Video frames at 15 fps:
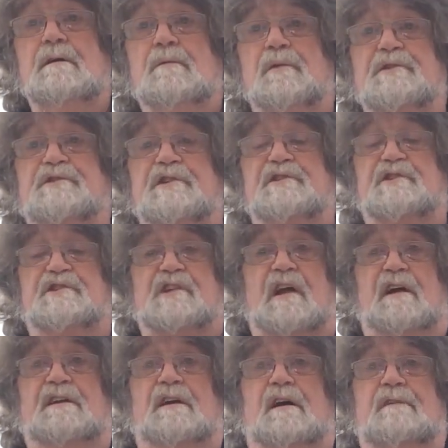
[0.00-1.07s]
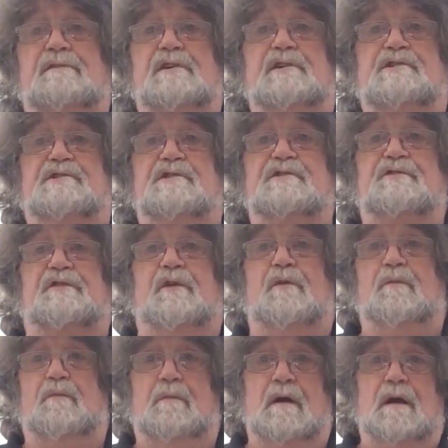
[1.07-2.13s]
which is a slight divergence
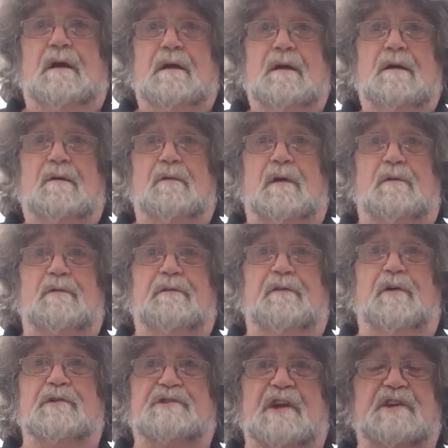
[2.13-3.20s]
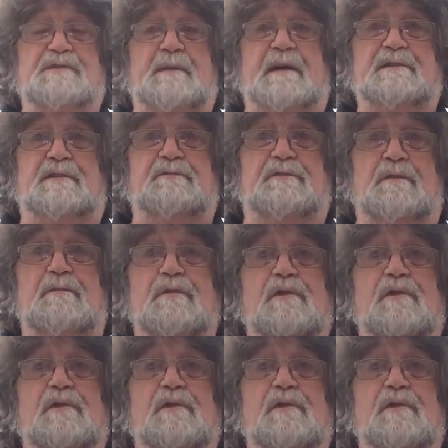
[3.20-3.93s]
from what we've always expected from